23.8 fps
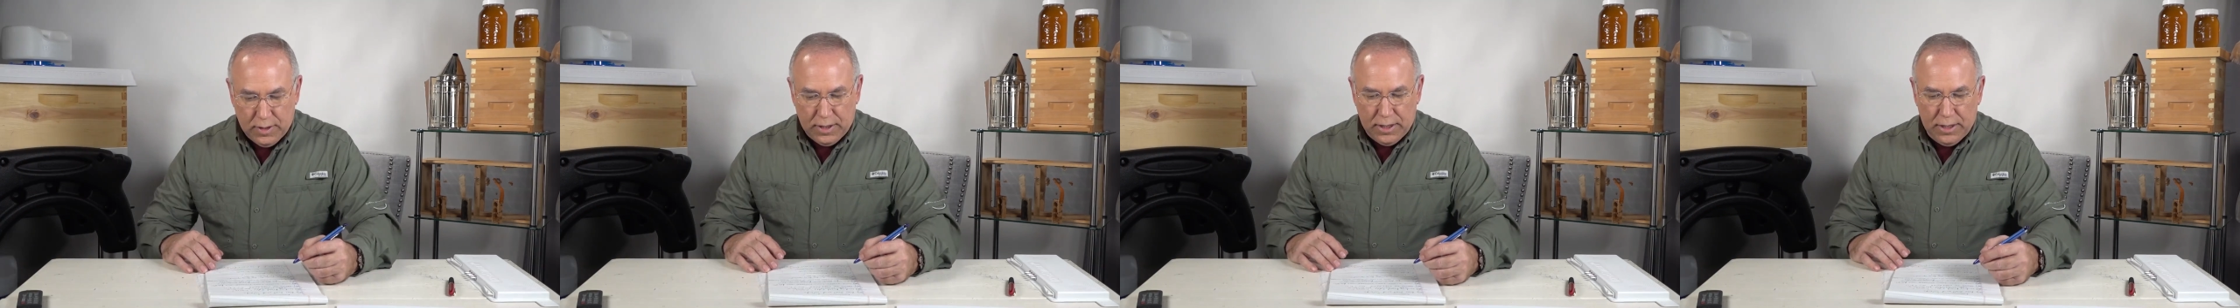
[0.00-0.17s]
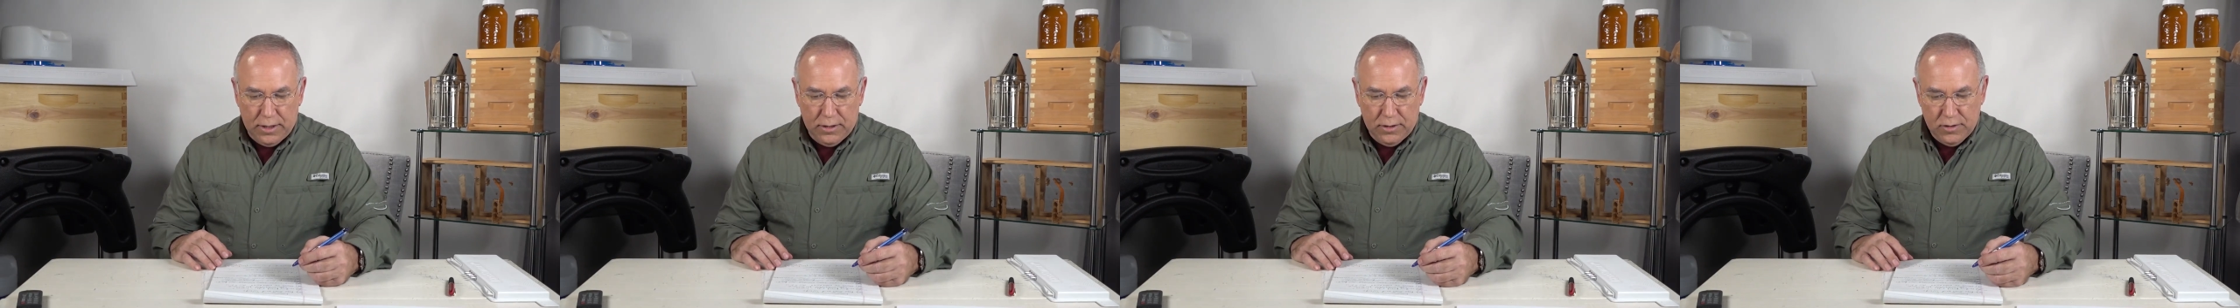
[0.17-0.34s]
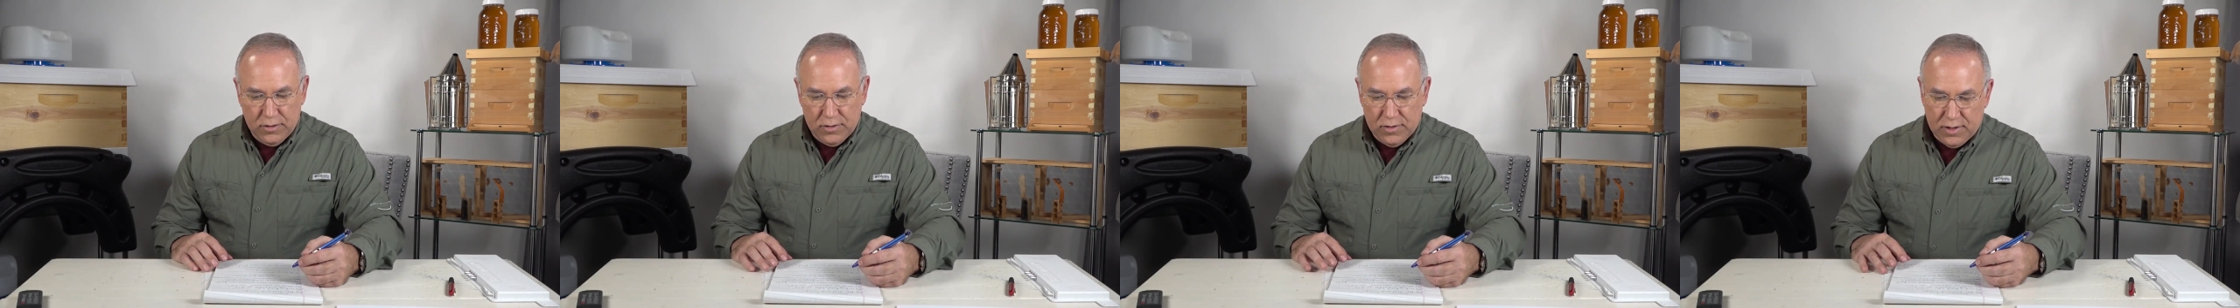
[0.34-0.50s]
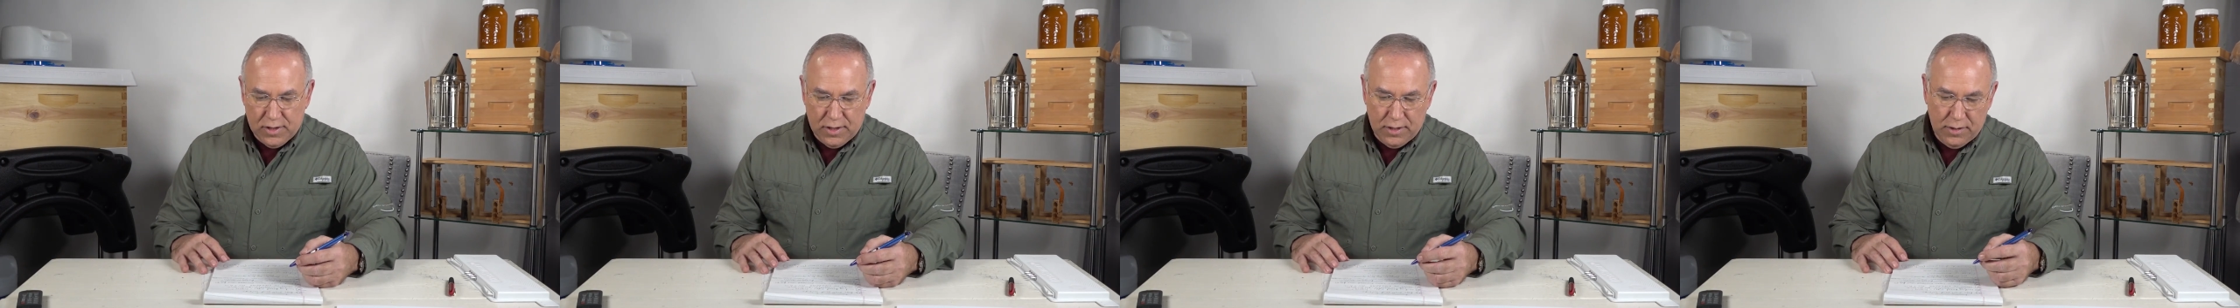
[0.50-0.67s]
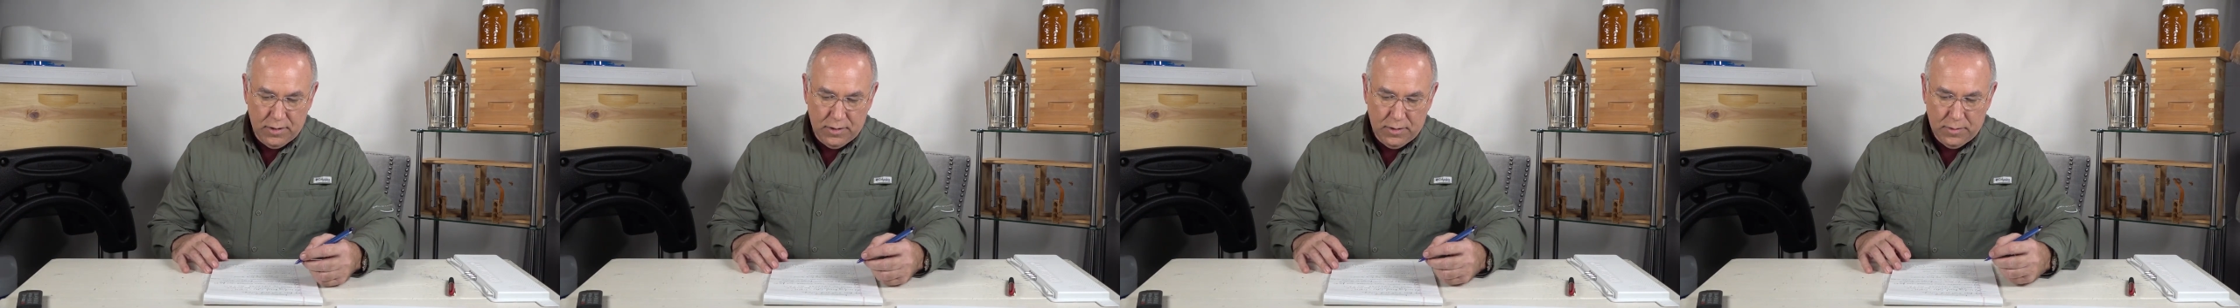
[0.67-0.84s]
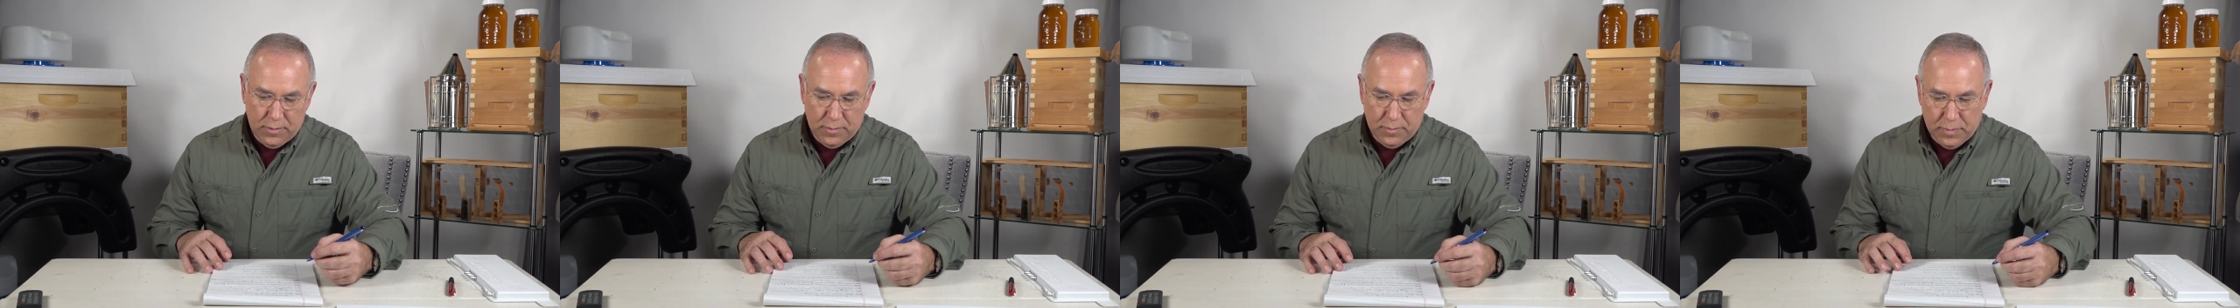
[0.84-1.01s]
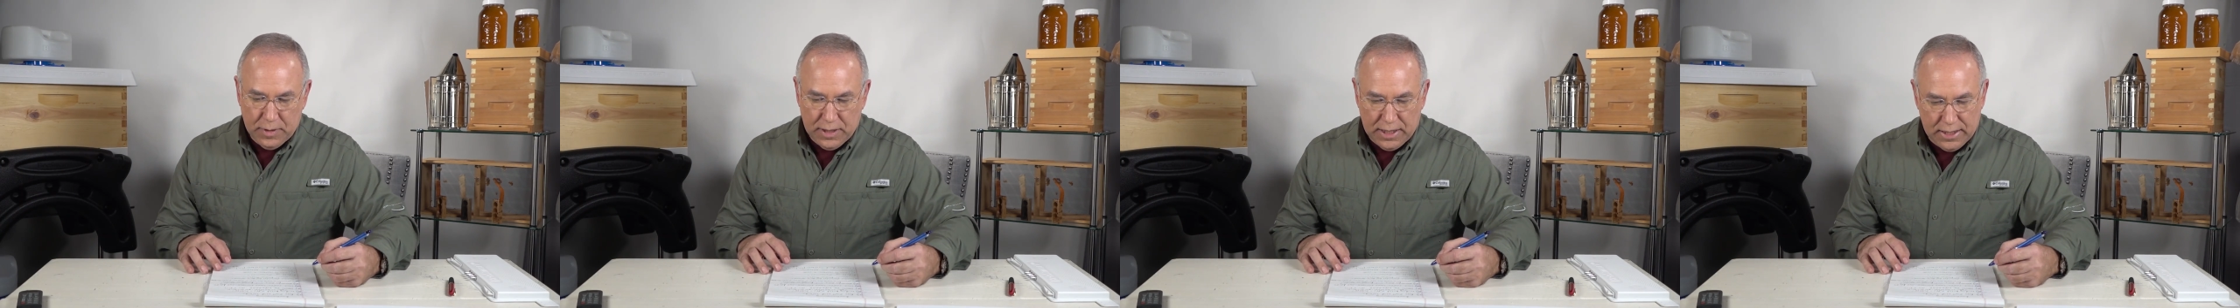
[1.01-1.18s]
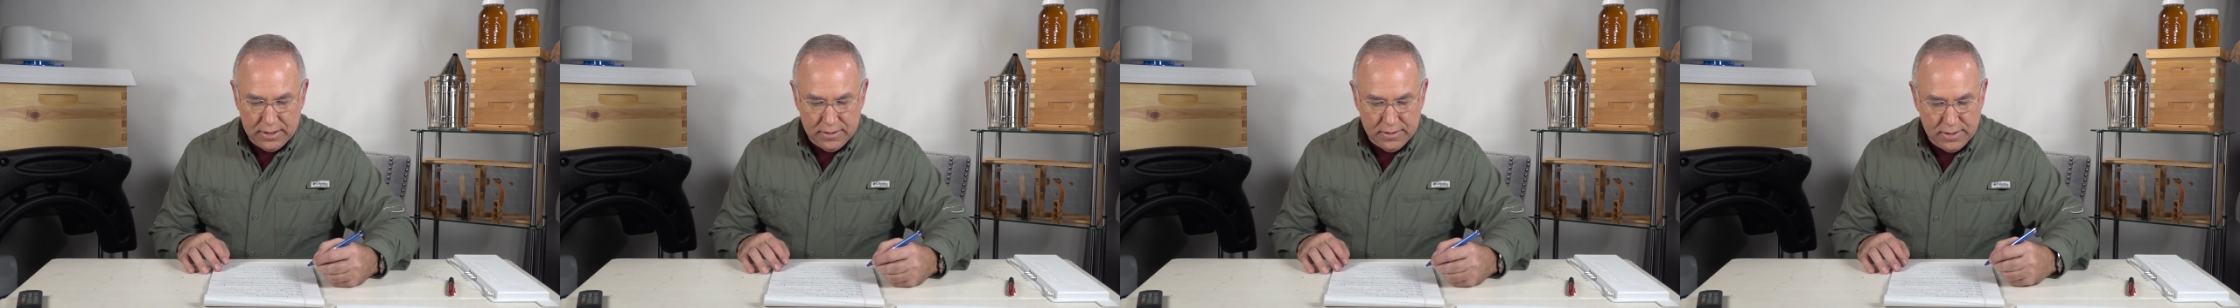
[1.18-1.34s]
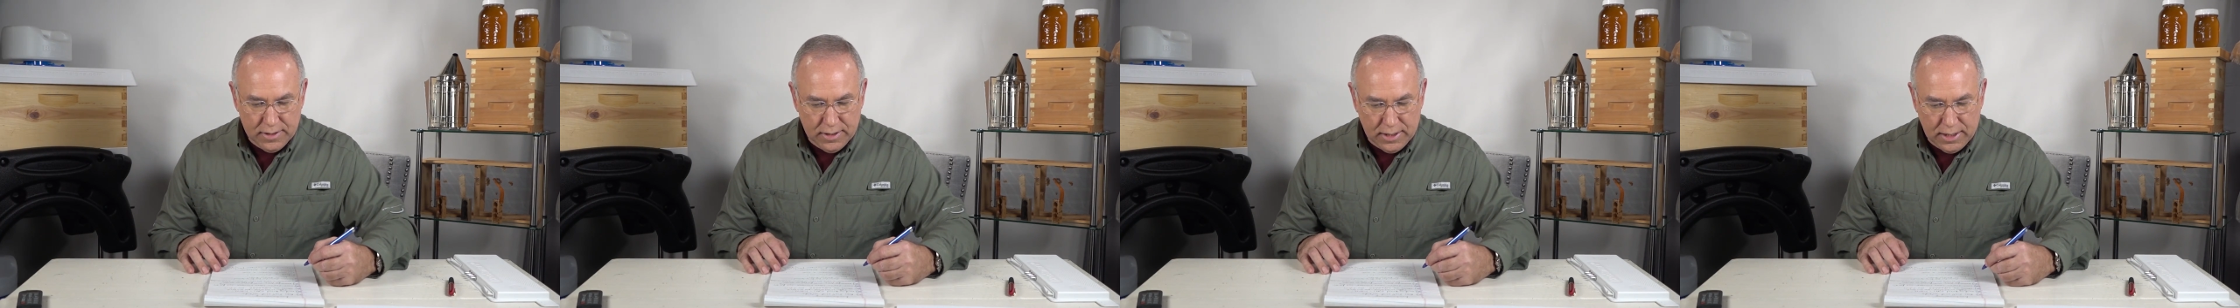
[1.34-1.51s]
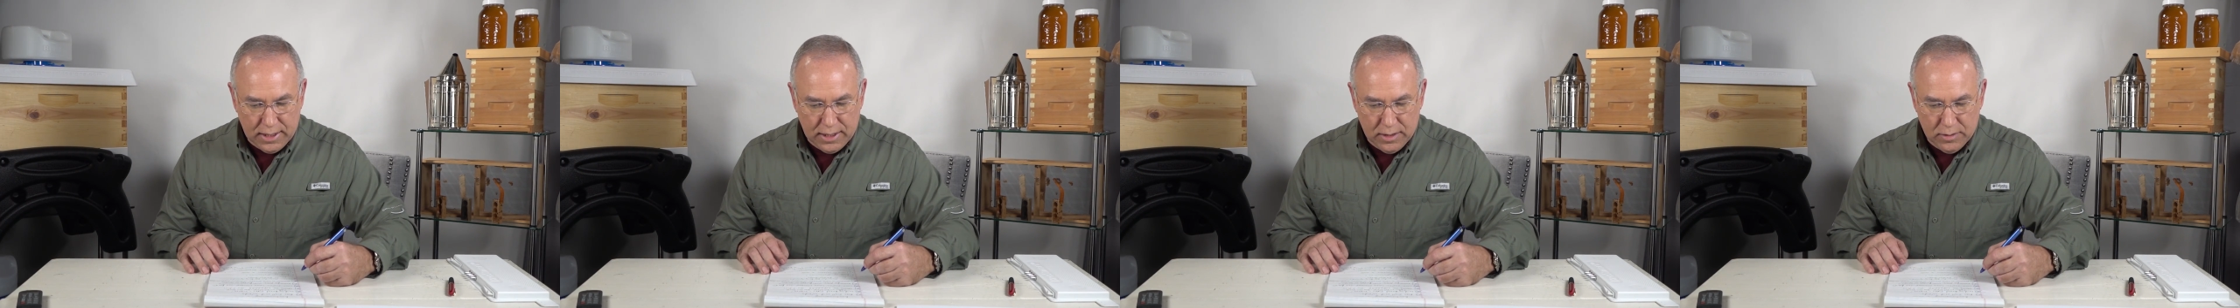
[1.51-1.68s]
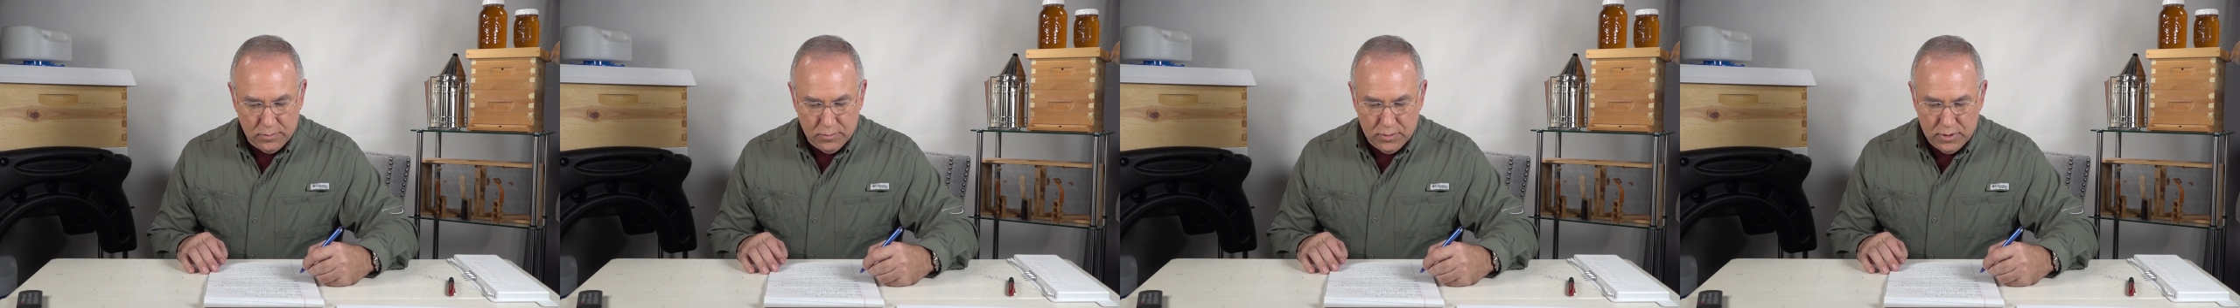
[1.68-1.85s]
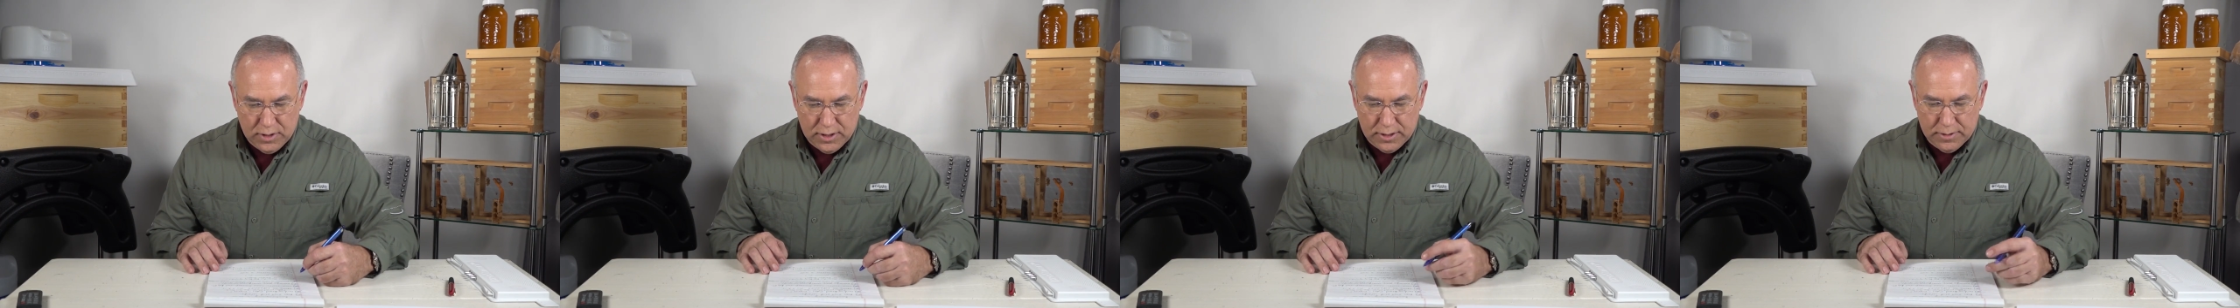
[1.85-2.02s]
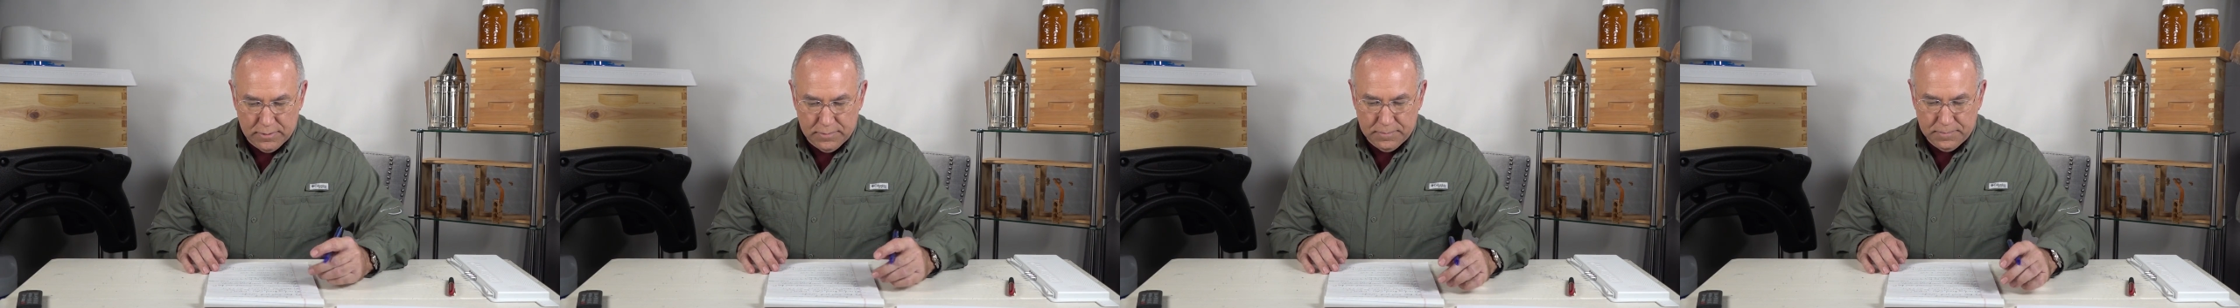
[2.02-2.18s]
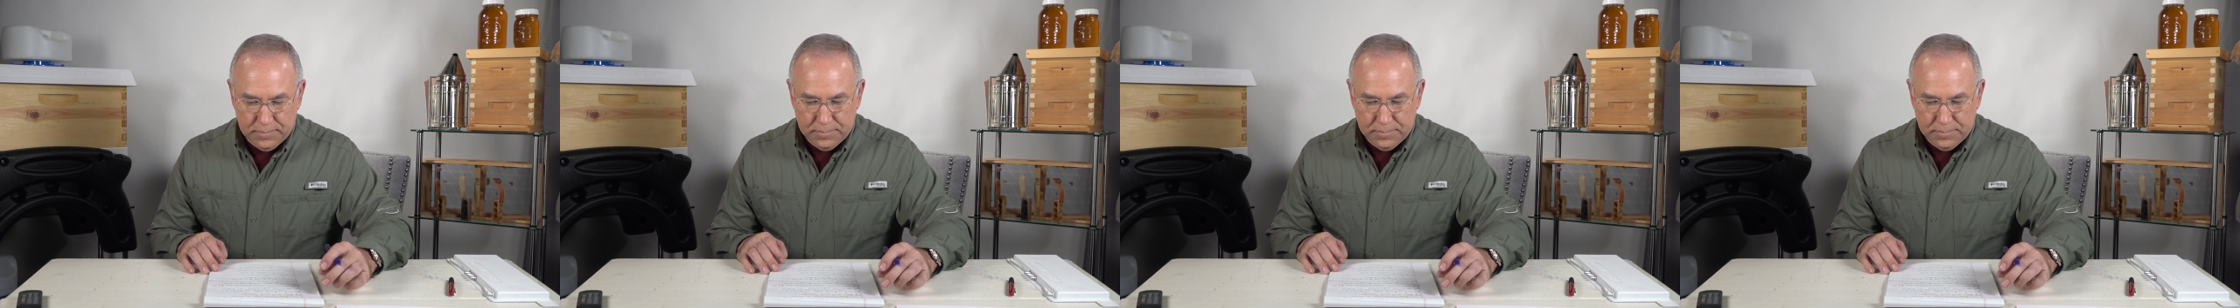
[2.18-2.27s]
I use plastic and wood.